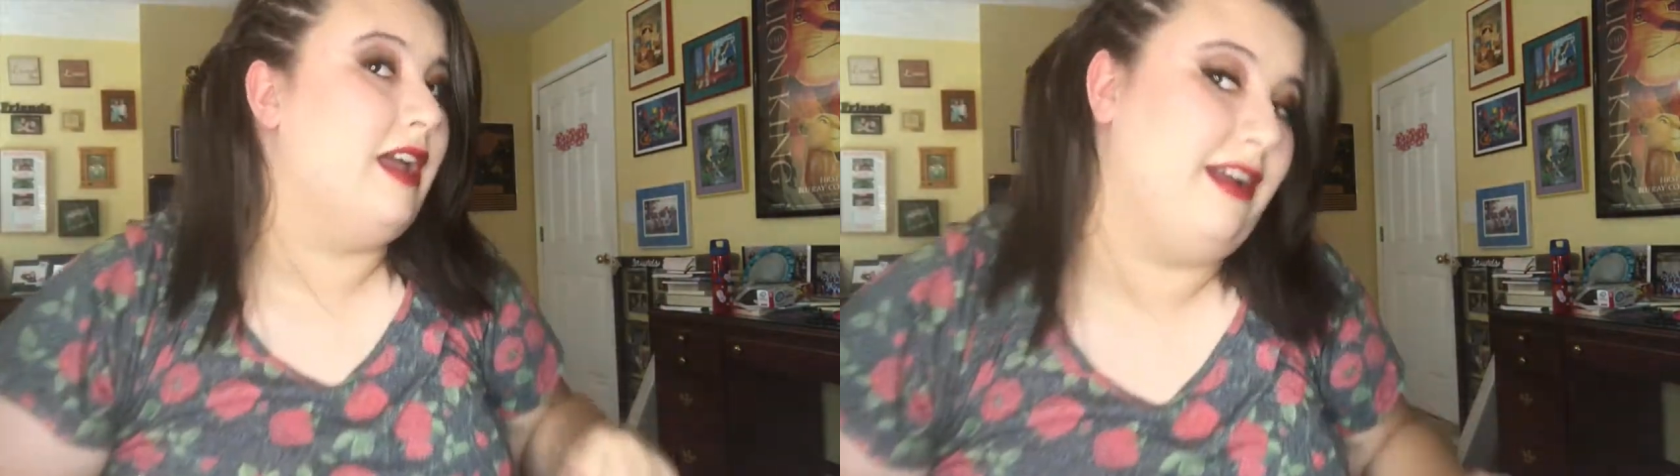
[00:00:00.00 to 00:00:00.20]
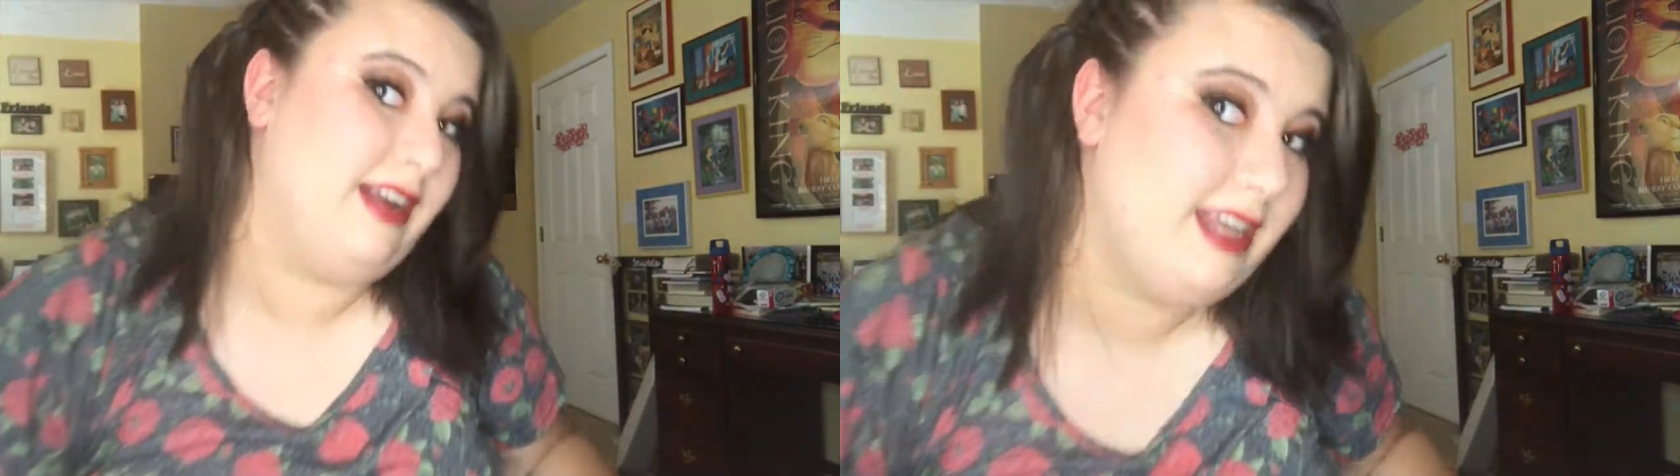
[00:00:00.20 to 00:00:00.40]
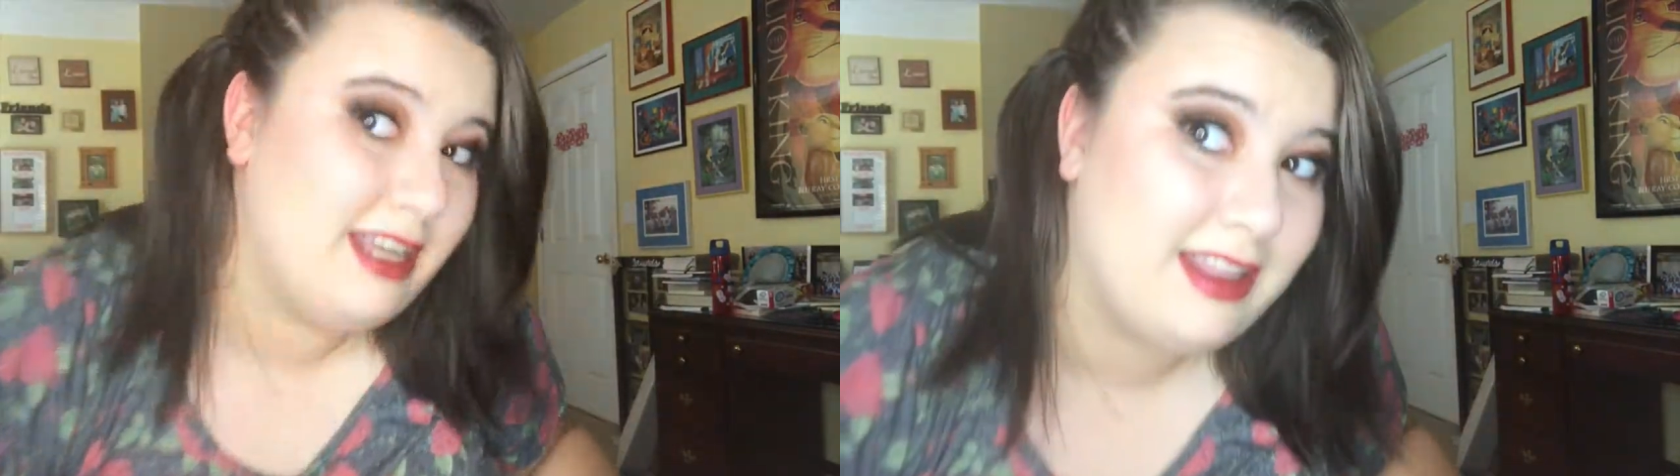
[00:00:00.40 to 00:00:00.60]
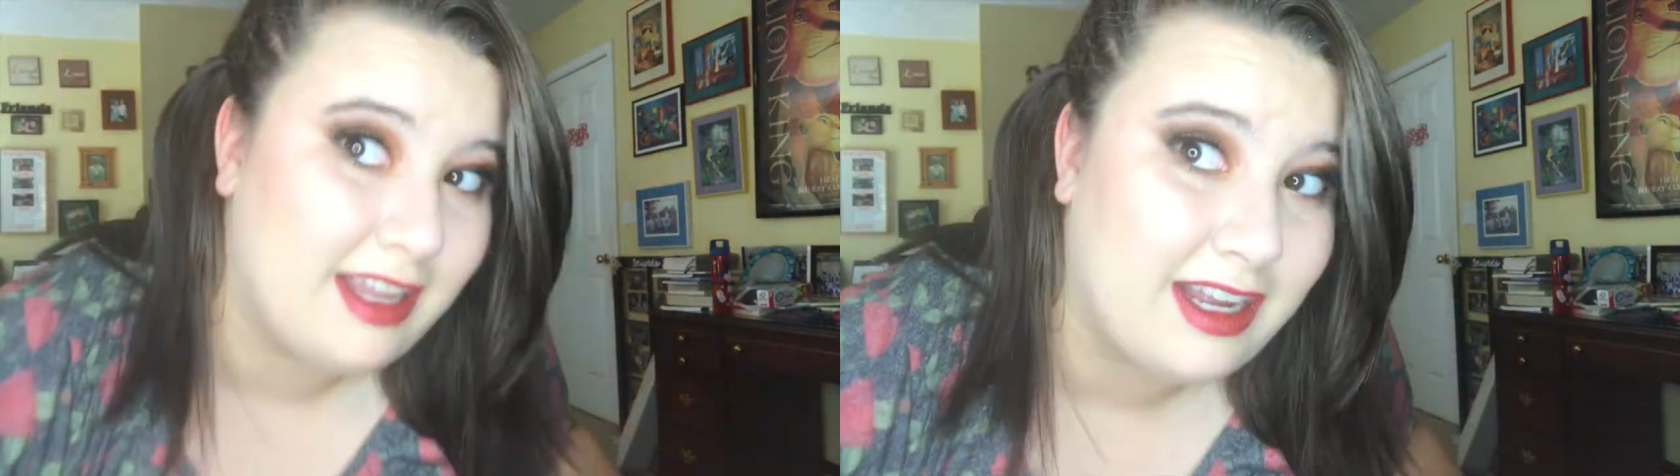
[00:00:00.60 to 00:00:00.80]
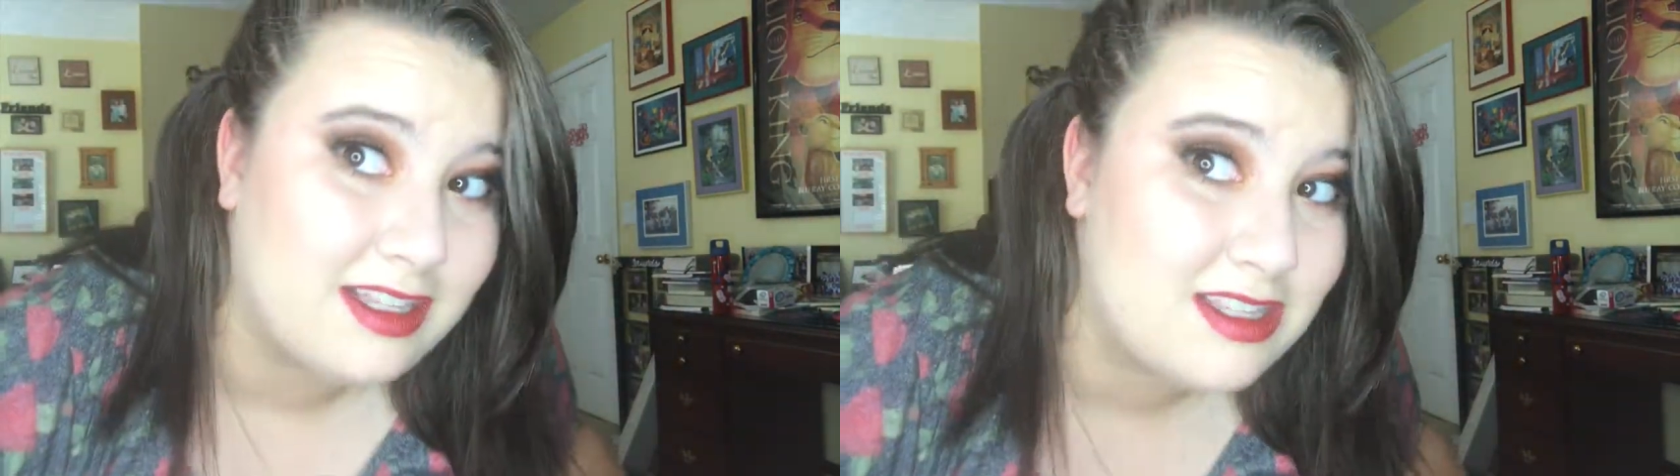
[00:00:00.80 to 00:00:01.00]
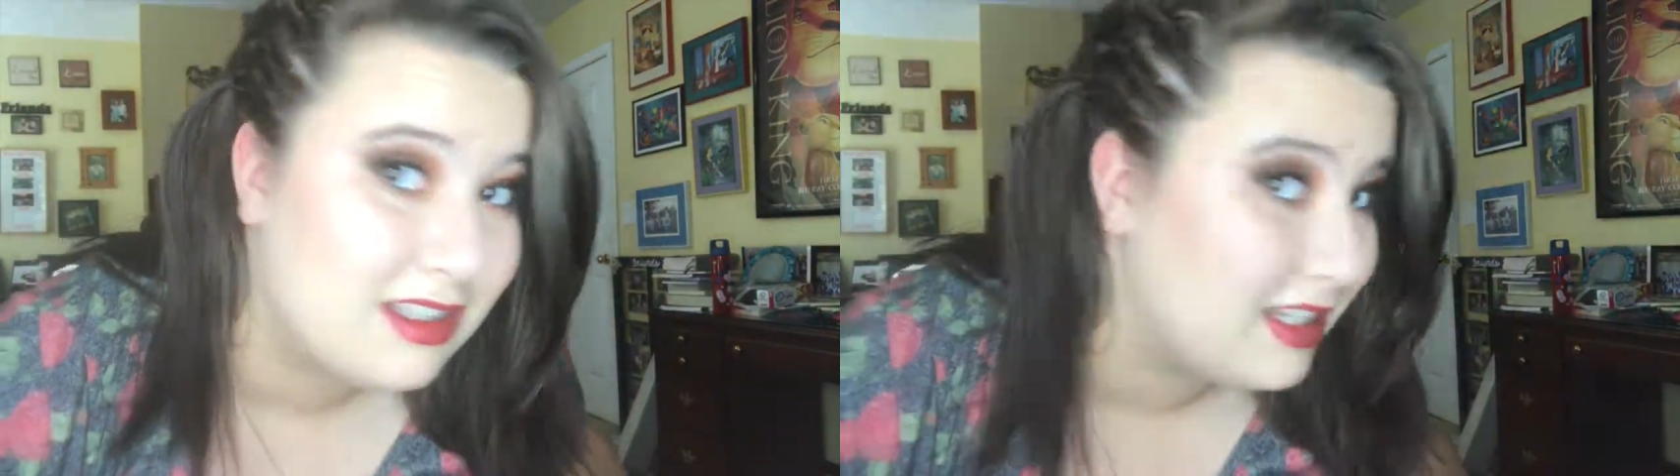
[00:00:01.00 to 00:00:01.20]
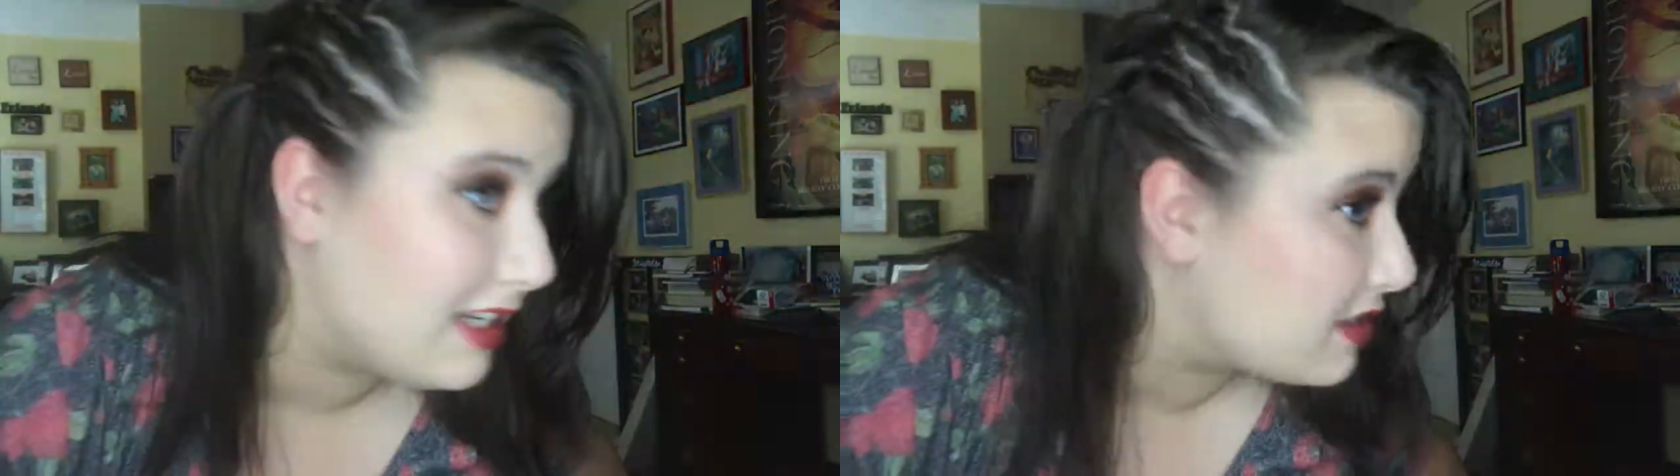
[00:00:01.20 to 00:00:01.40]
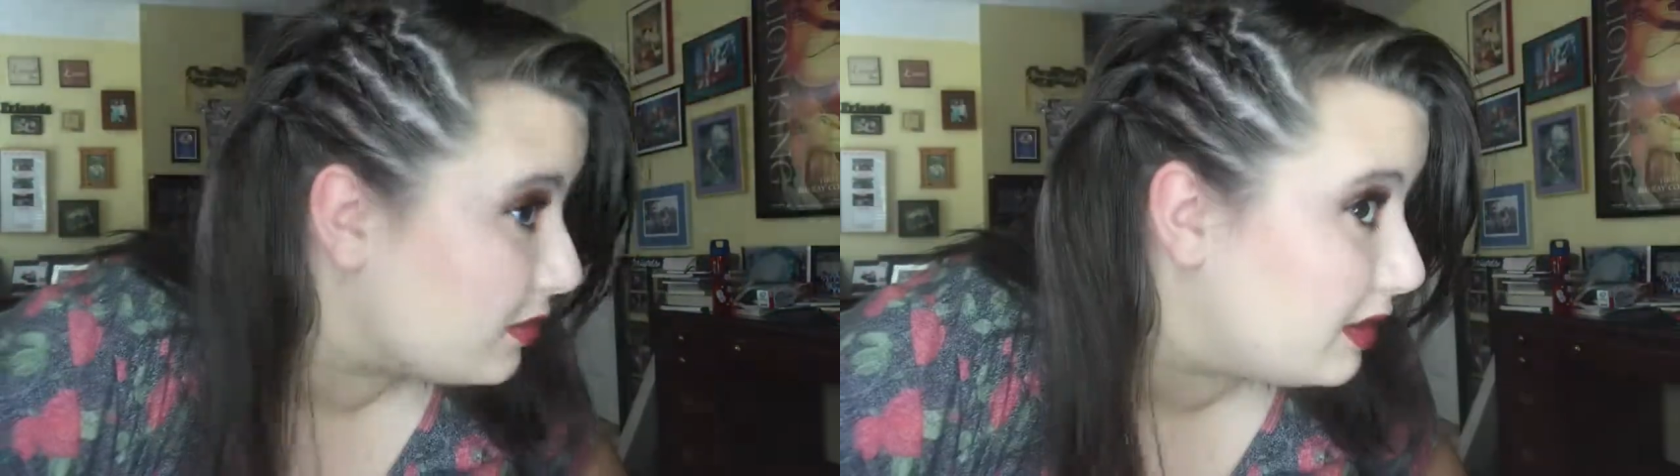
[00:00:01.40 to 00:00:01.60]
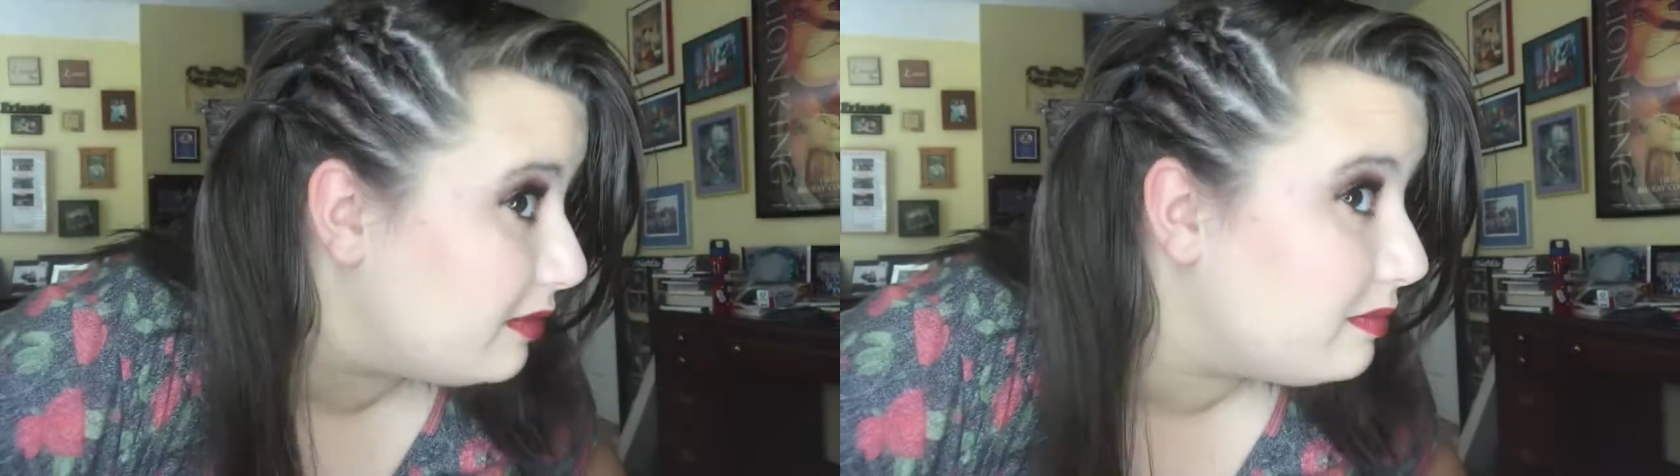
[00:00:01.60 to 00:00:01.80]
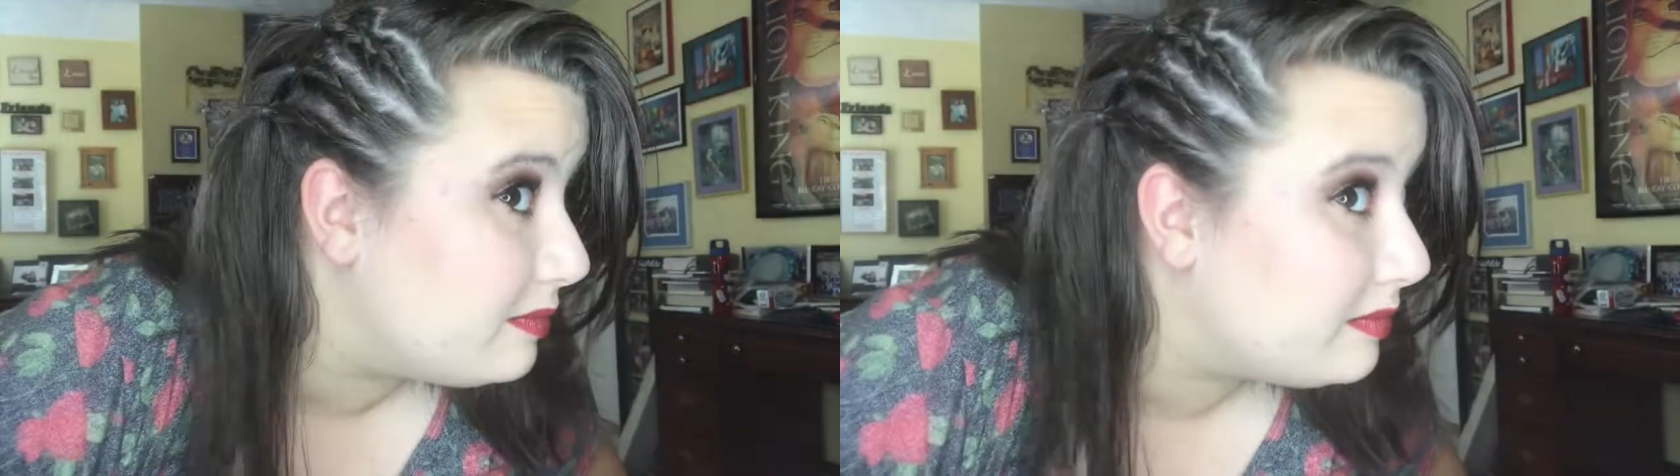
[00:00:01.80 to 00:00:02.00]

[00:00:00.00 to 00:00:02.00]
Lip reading: Alright, and that's the last one.